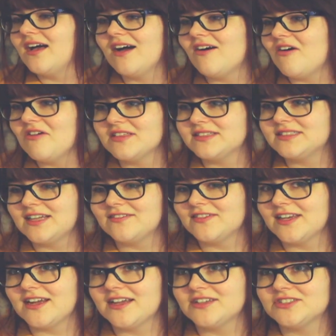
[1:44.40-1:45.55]
all this stuff,
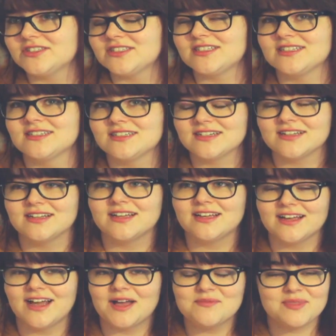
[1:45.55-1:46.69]
and
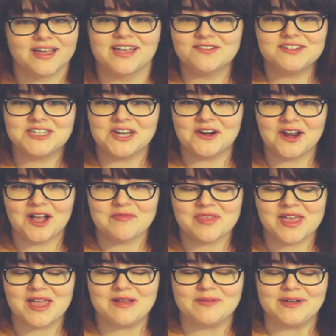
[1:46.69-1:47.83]
I'm like even tearing up
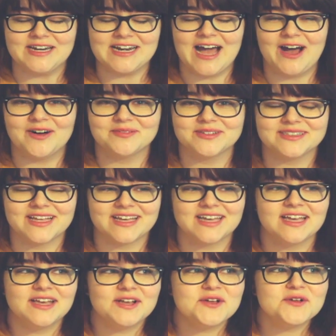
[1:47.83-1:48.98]
thinking about it now, but like
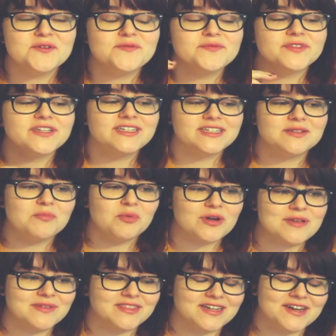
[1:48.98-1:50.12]
the
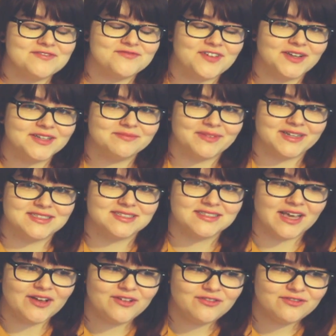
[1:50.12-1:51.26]
disappointment that I felt in
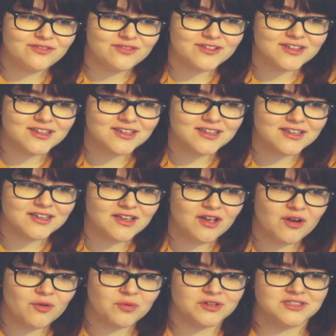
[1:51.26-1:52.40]
myself
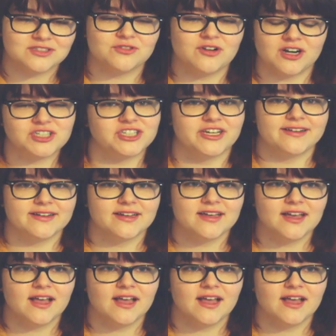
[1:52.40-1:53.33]
was crushing.